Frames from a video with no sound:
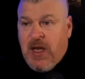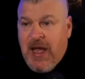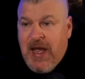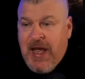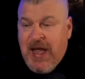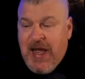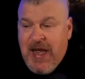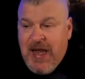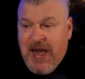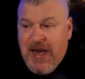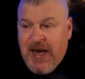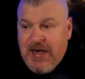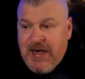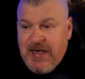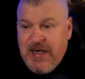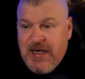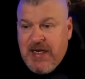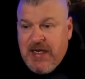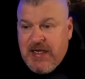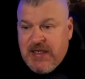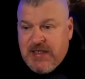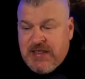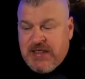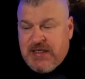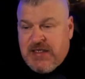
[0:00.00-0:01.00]
And
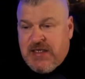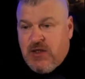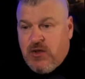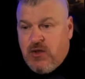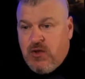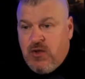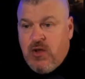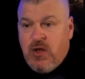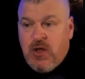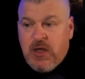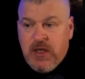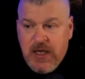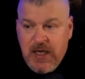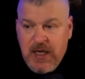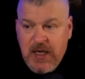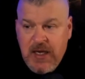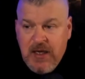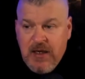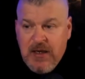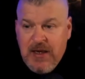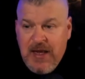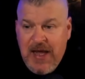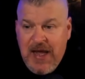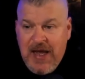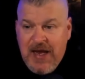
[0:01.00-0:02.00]
it's
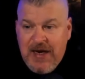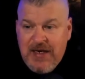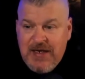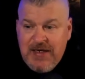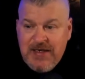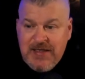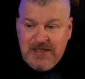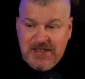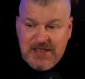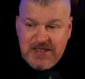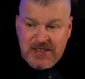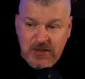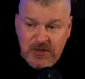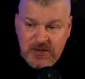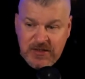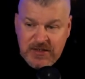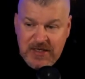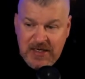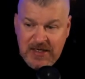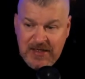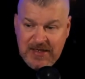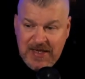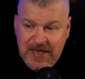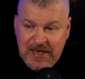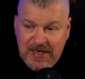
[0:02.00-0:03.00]
looking at it and still
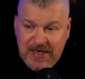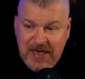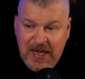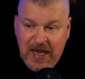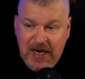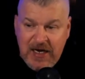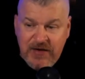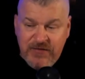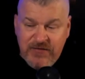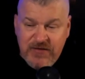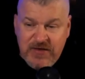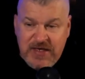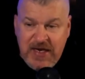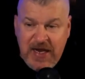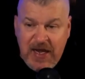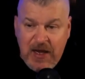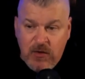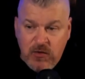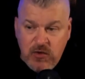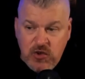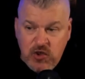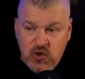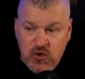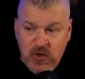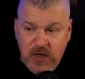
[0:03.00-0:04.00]
seeing that kind of
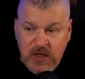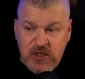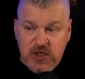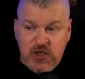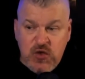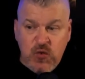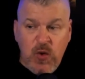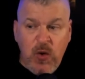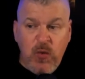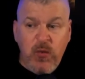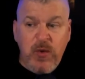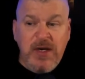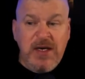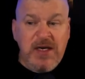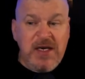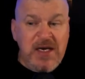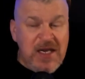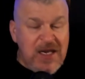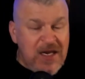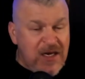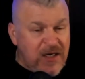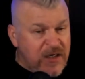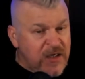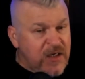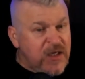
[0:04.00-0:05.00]
downtrend. So what we
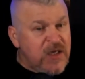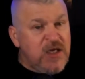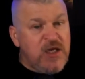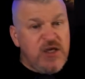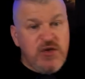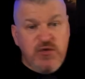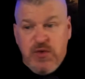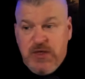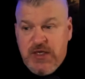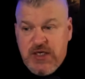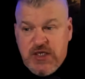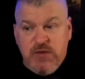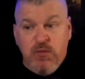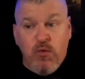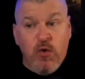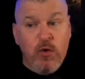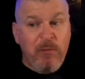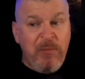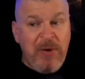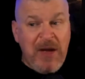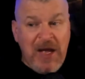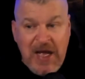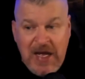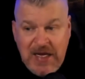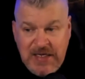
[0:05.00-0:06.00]
need is we need some more
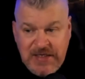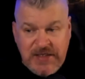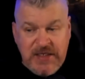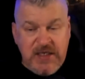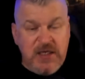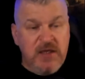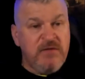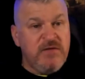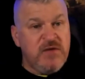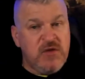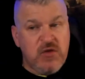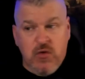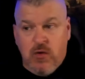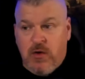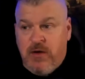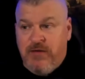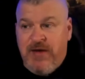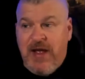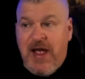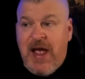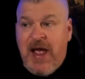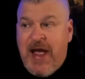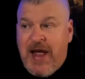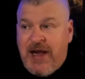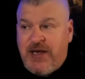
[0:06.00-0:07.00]
positive sort of
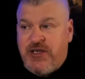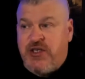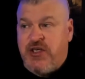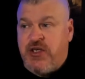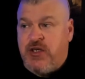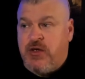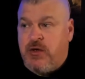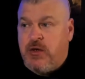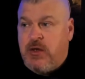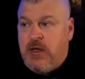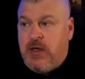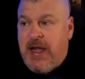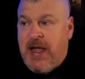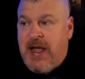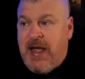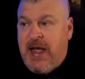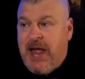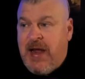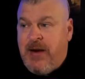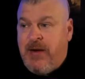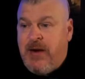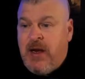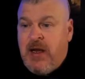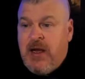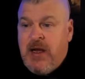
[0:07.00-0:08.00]
action.
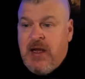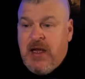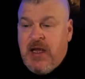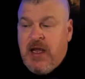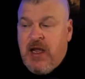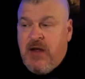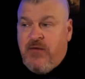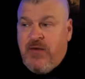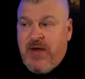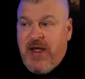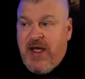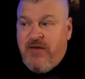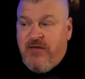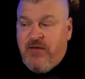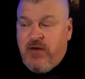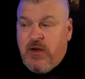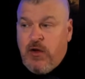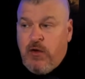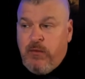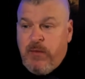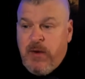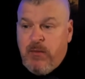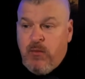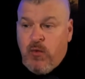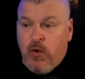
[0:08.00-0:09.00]
And if we have a
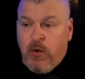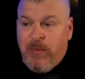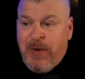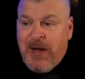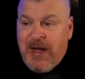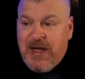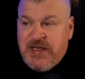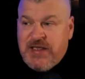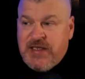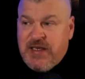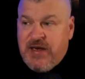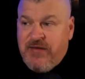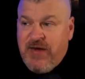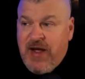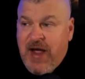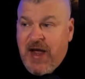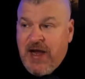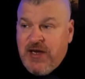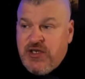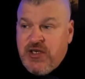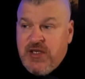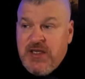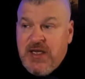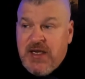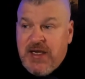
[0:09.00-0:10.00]
little bit more positive
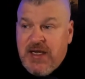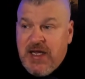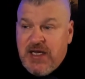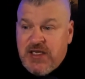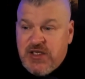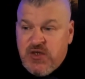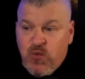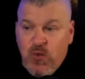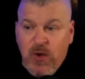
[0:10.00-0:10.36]
action, then guess